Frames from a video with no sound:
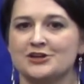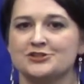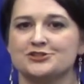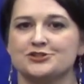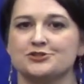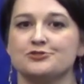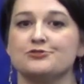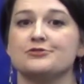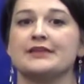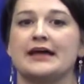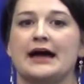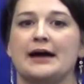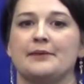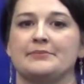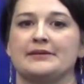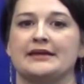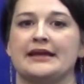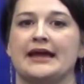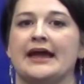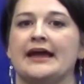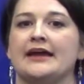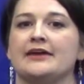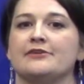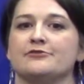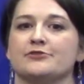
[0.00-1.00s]
to that
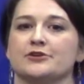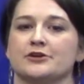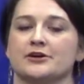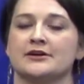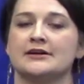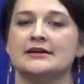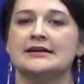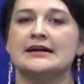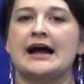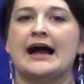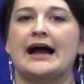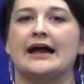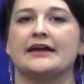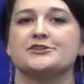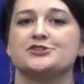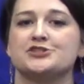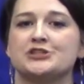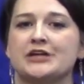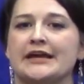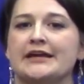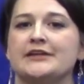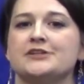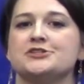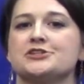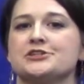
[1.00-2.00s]
behavior and
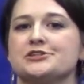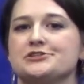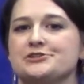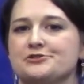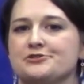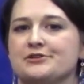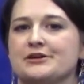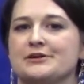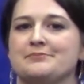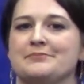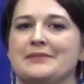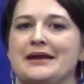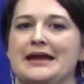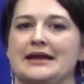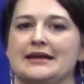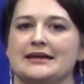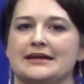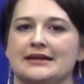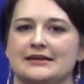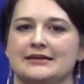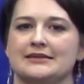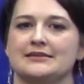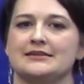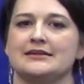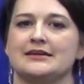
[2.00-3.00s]
changes you can make
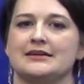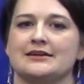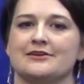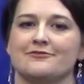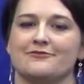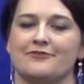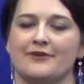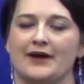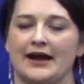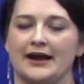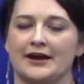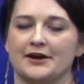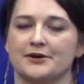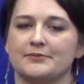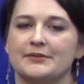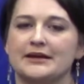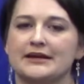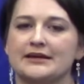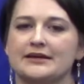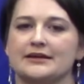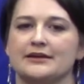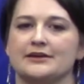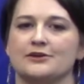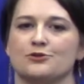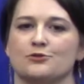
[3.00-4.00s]
in the
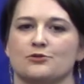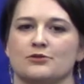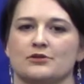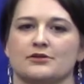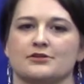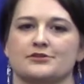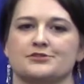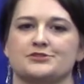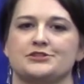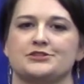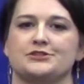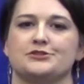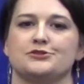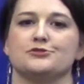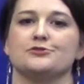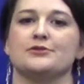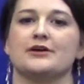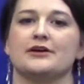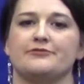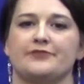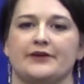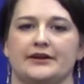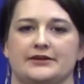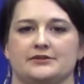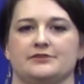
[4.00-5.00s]
environment in order to
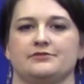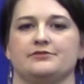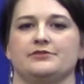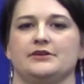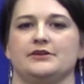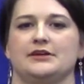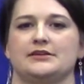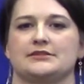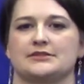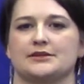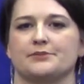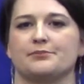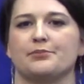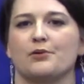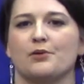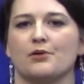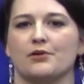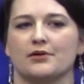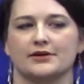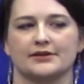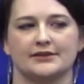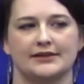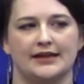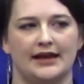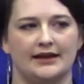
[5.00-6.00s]
effectively
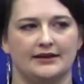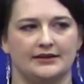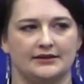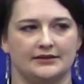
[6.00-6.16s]
support that